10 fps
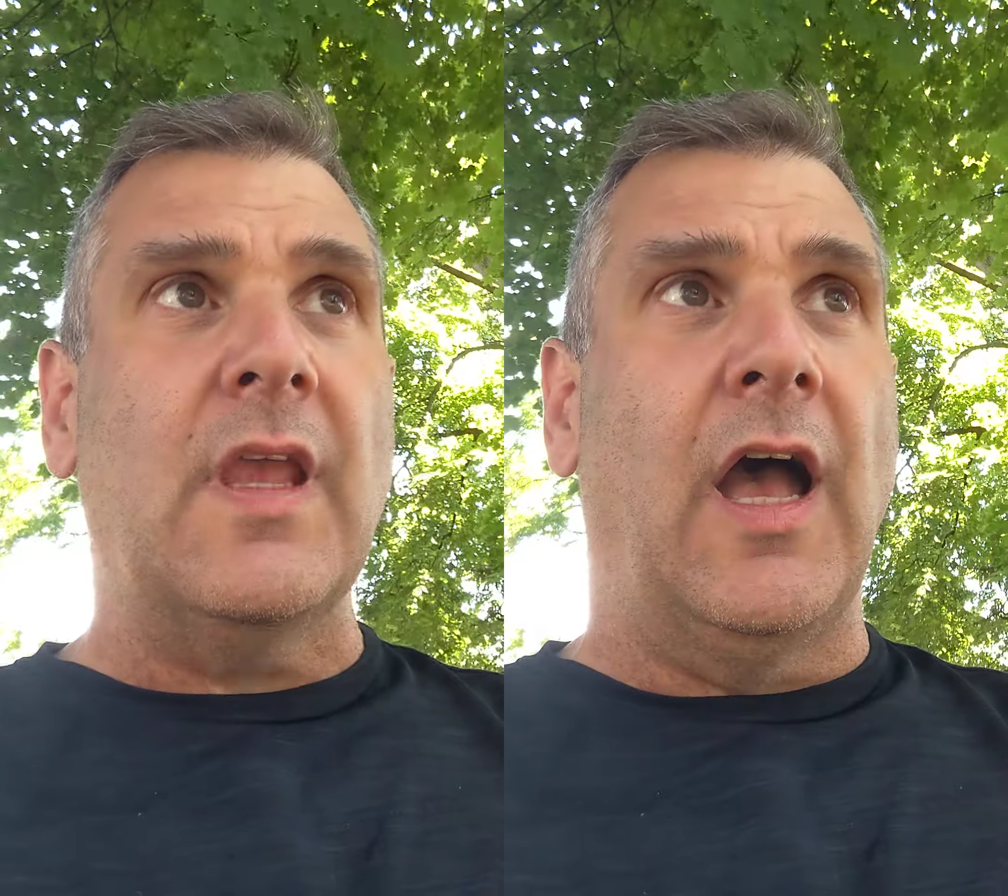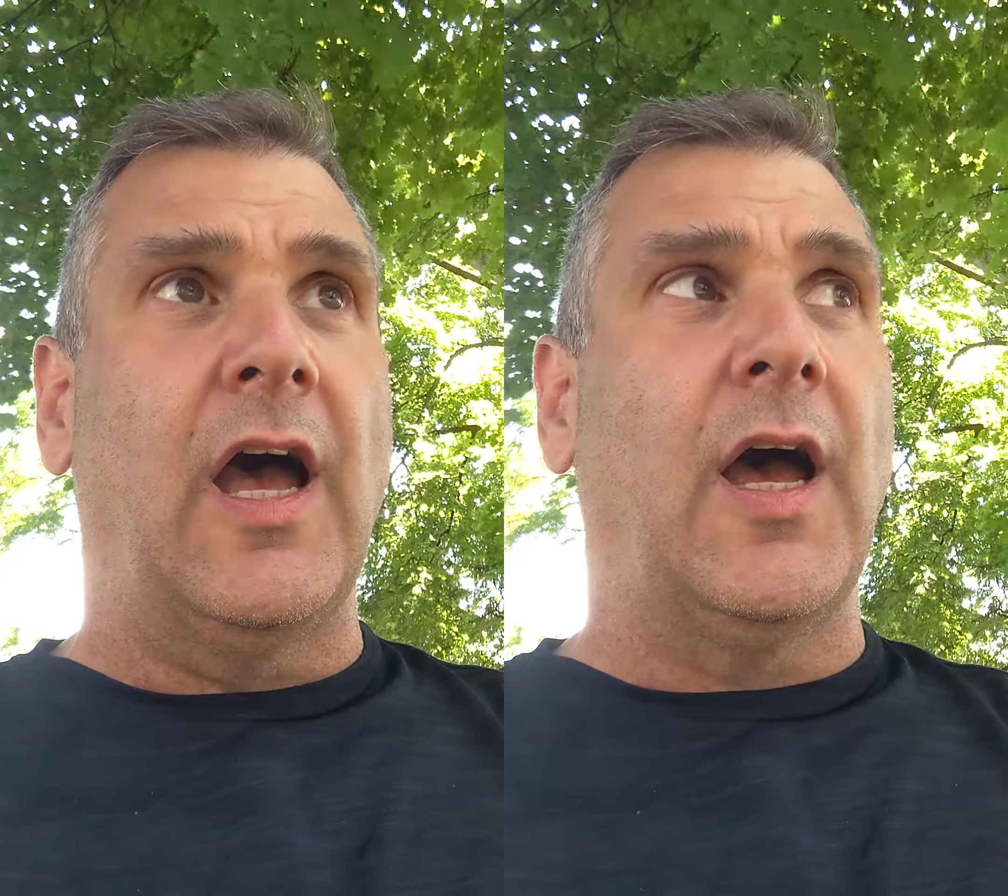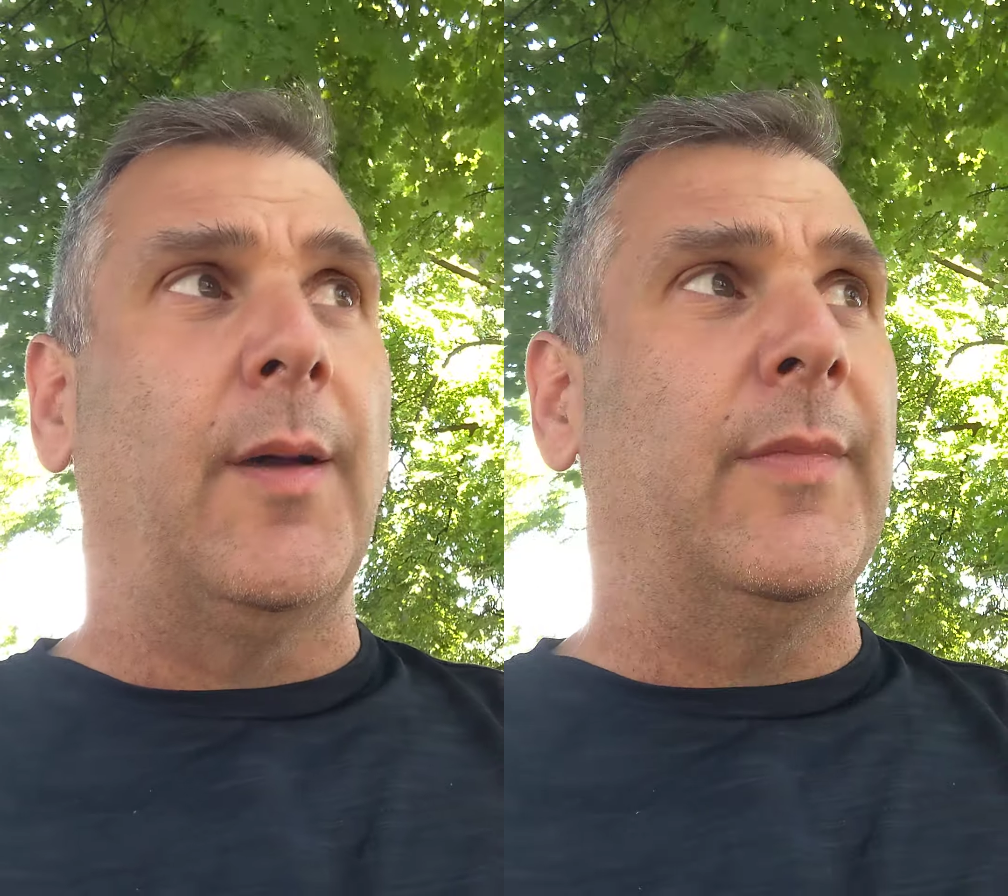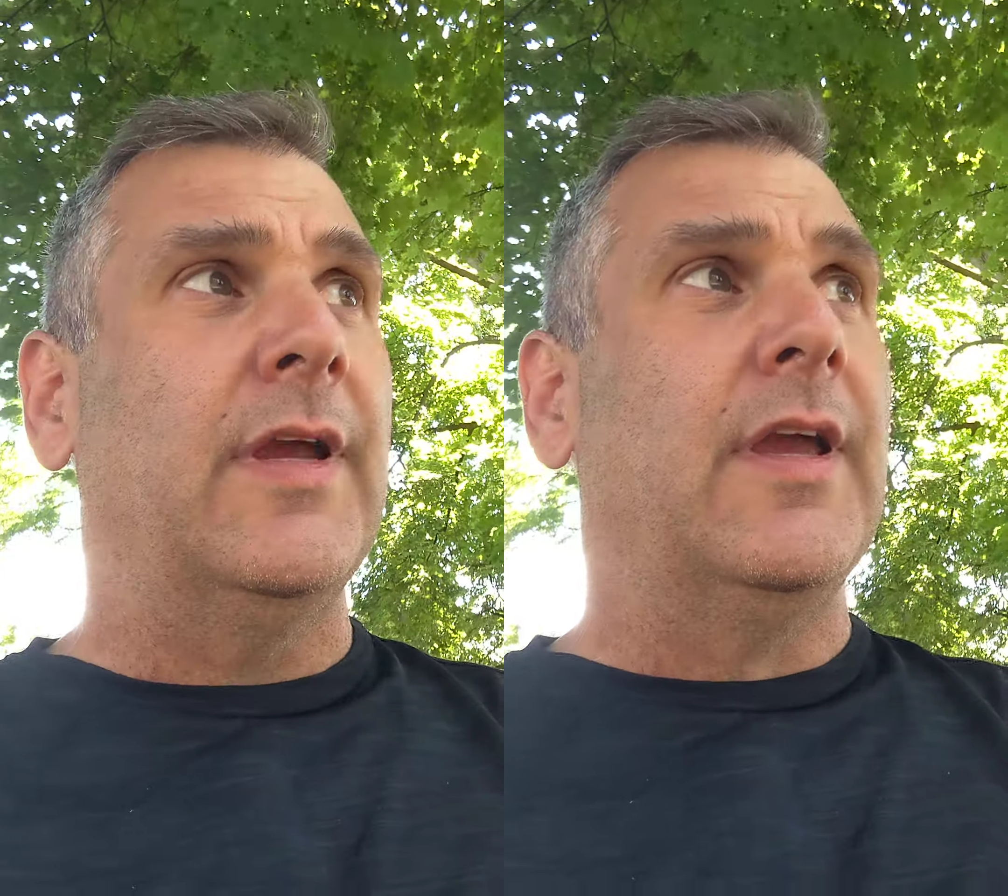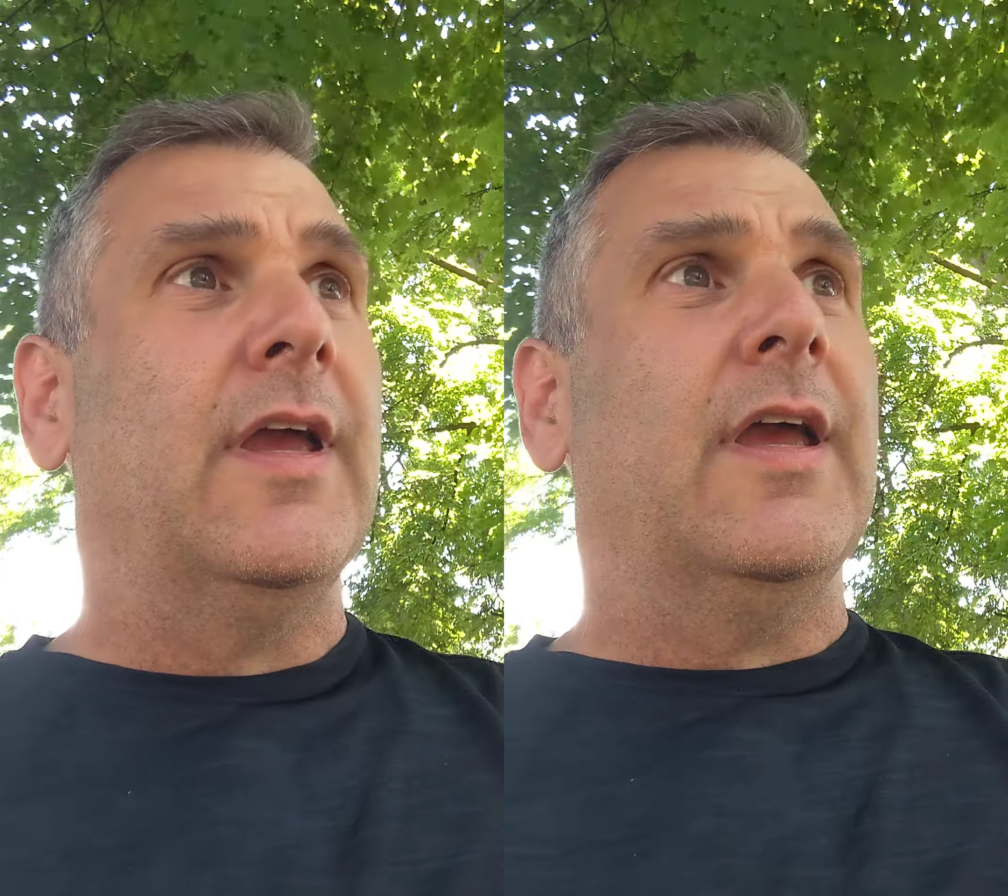
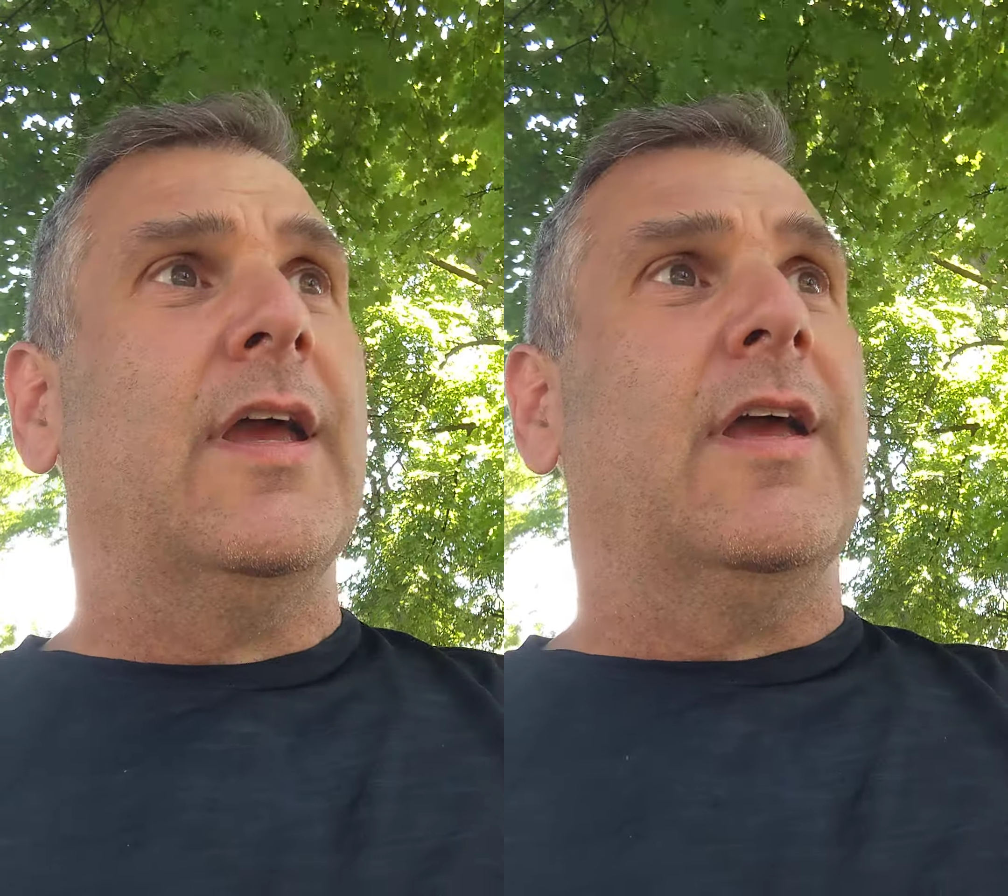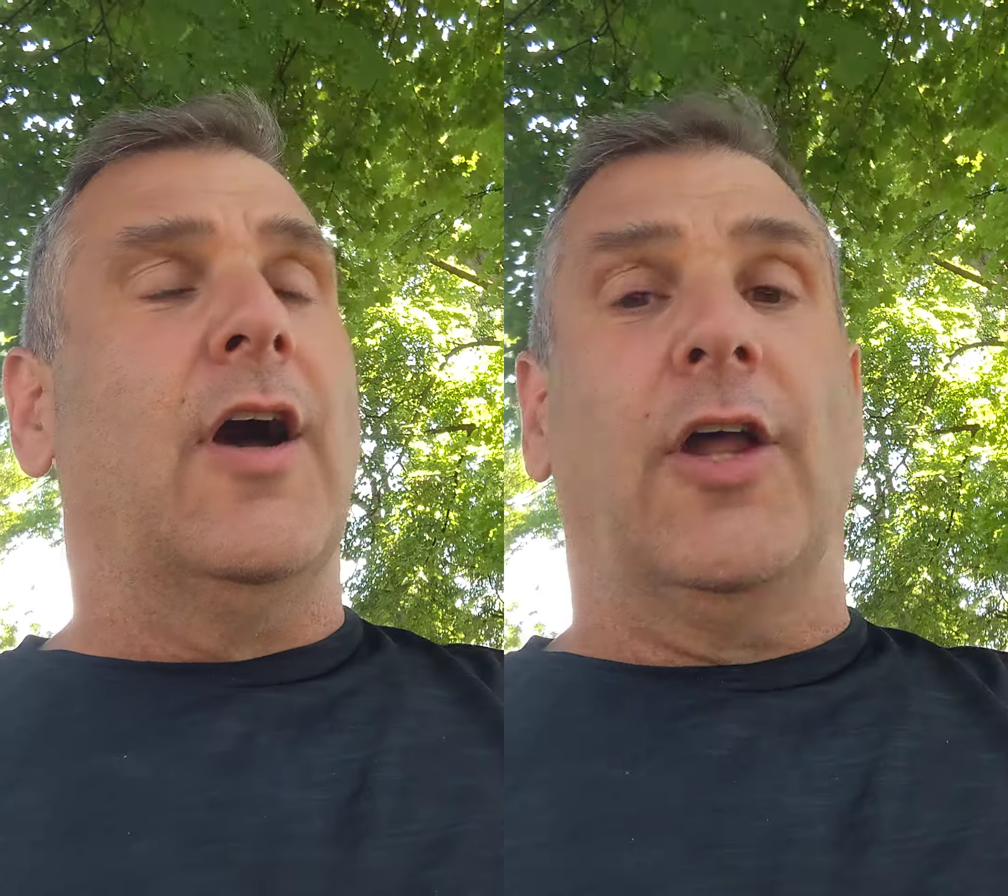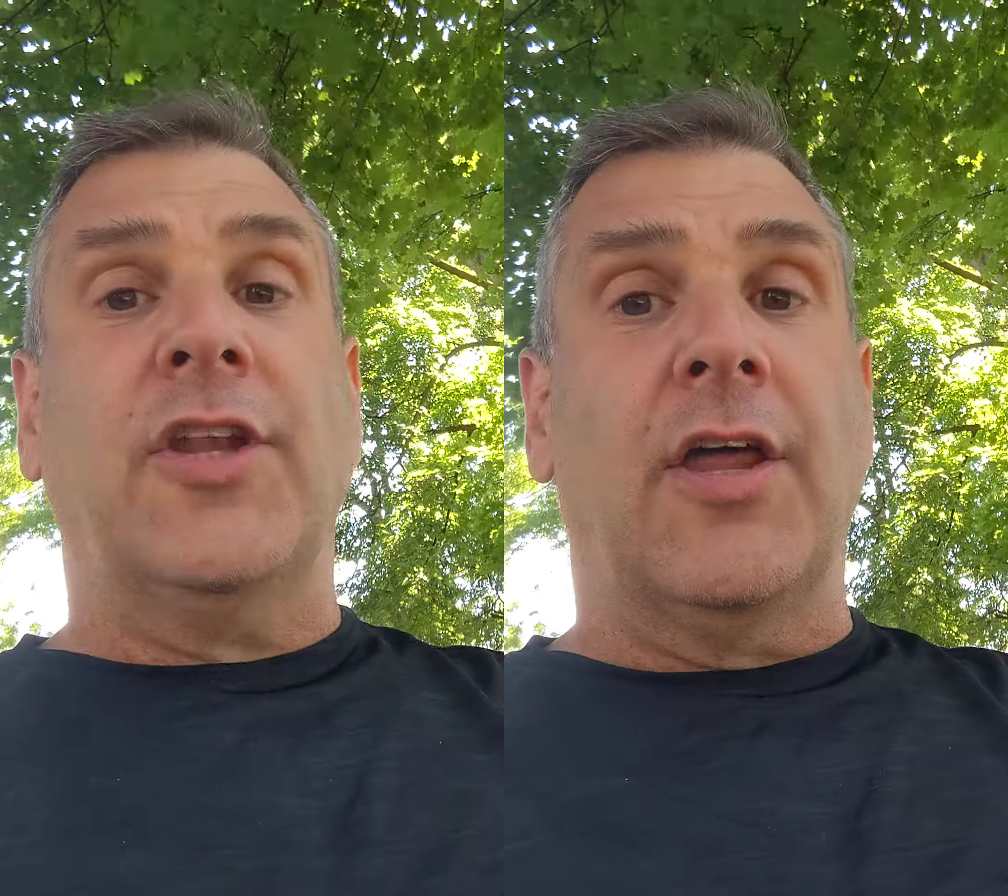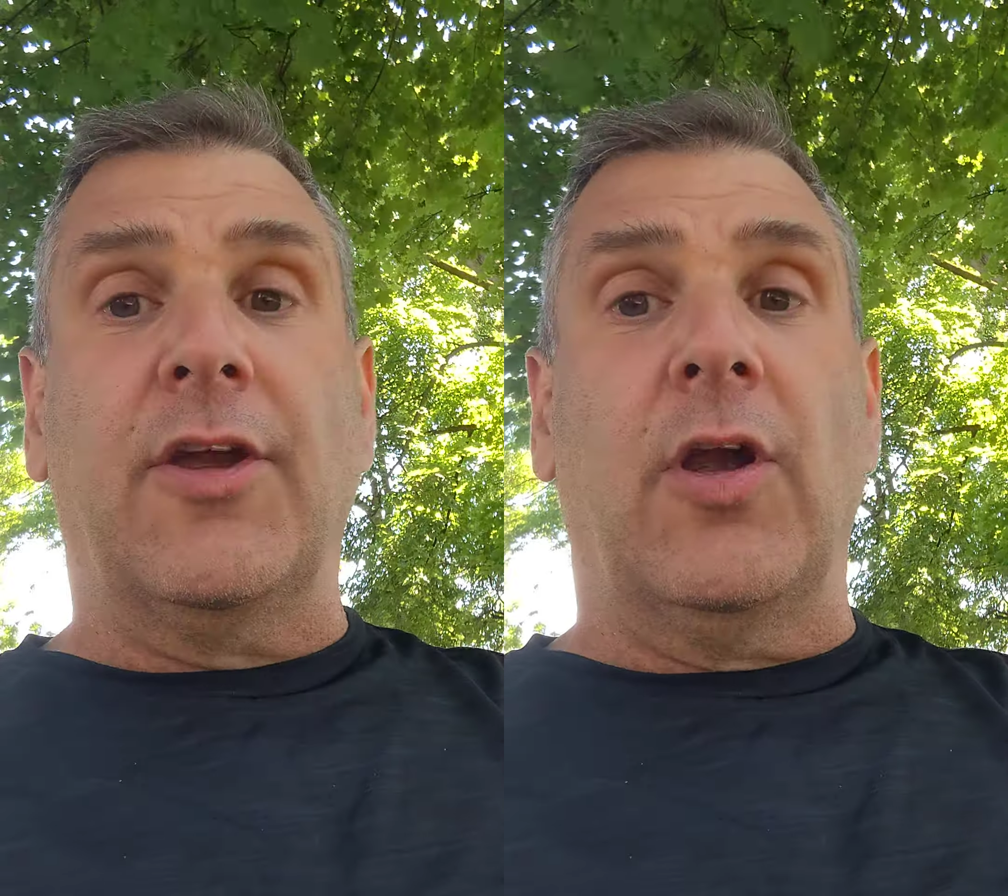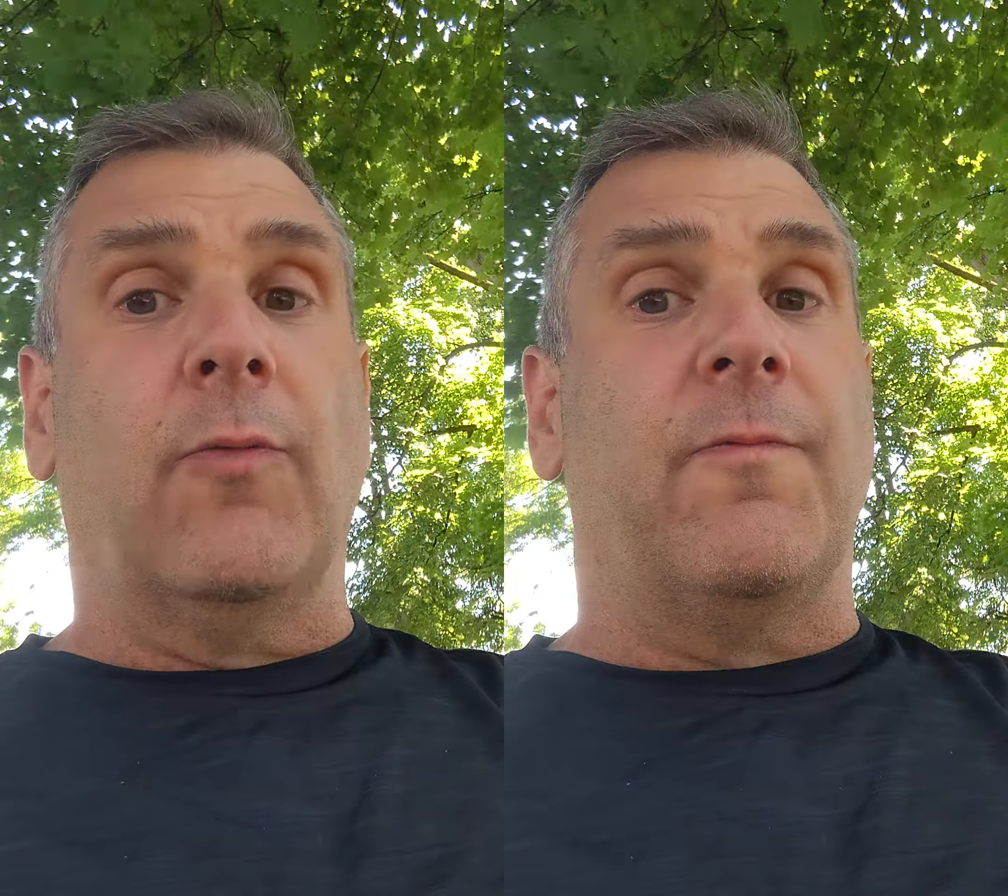Another